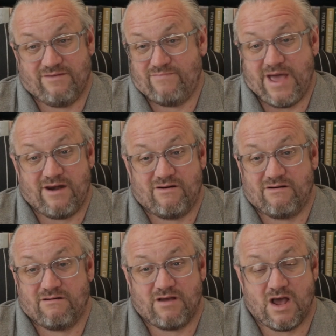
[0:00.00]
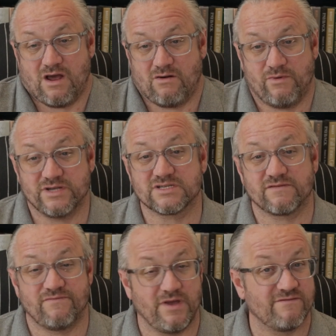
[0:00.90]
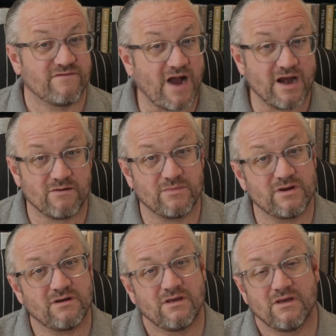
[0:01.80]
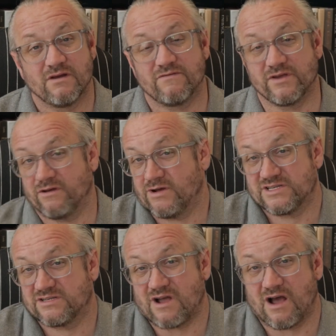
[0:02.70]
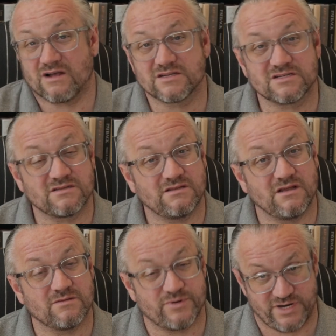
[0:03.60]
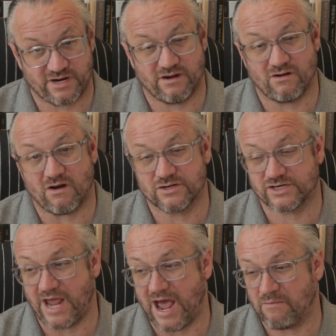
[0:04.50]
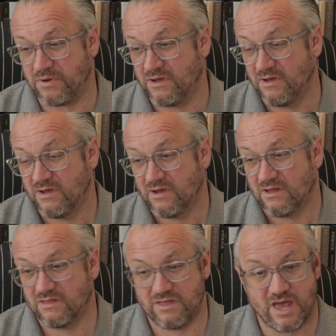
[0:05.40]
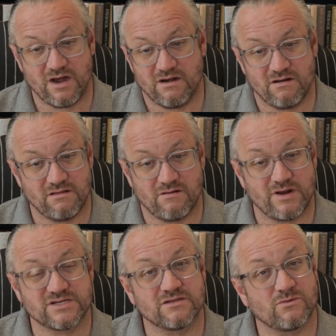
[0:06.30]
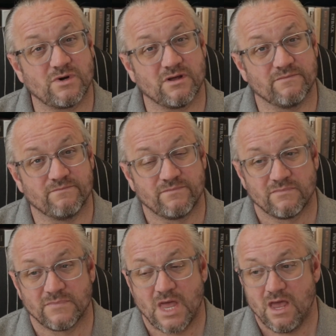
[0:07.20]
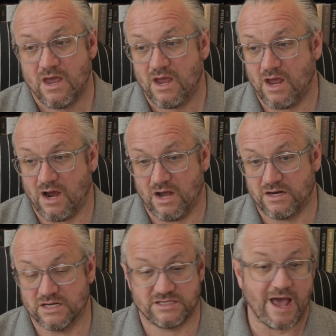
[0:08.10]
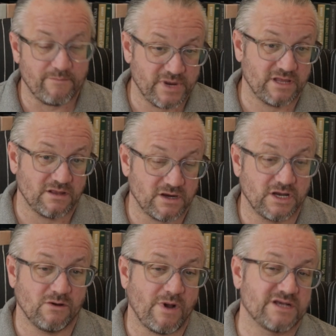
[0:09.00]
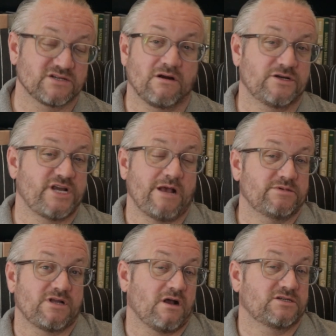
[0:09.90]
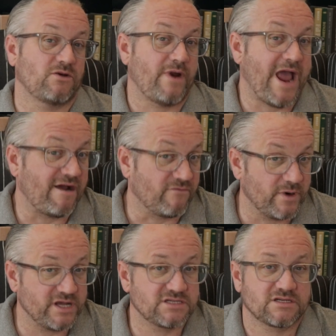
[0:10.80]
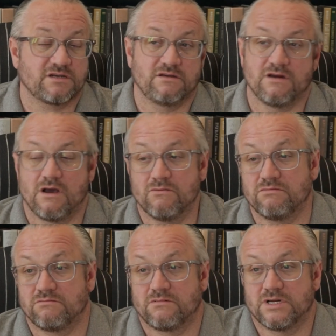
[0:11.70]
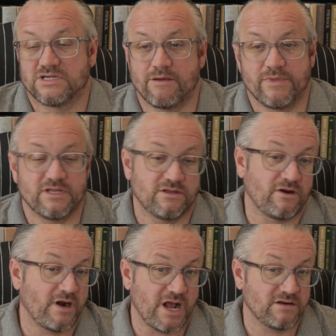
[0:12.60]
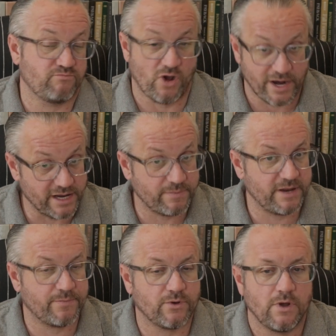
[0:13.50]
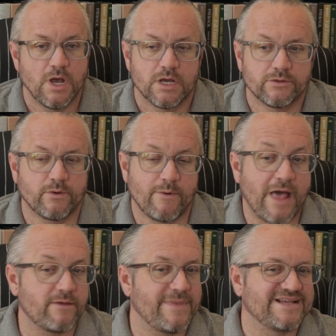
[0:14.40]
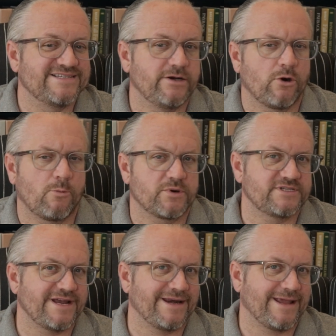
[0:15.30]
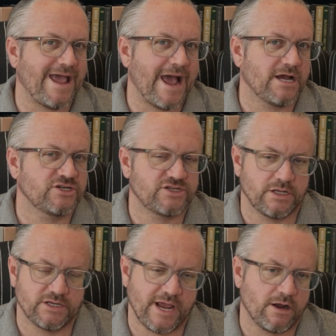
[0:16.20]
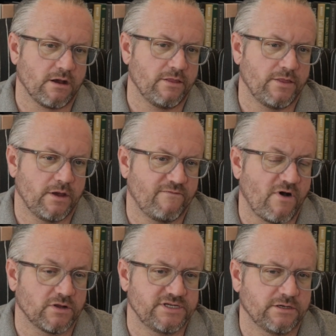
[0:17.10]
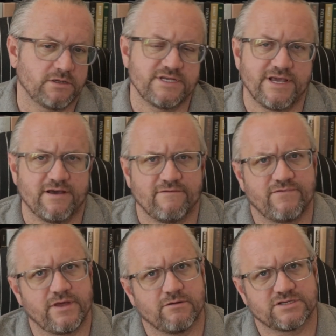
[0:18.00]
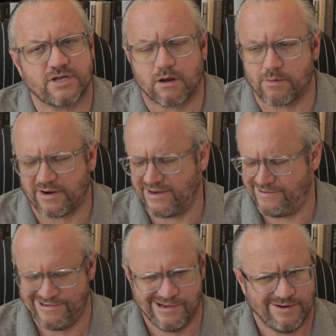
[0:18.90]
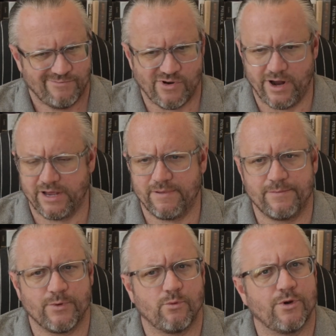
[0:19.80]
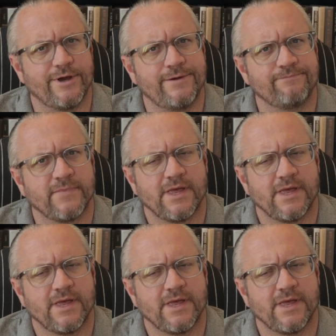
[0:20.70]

better risk environment for US stocks, particularly large cap, than the rest of the world. Does that mean that U.S. large cap stocks don't have risk? No. Does that mean that there are not plenty of people that would rather make 0% in cash than take on the volatility of the U.S. stock market? Plenty of people would.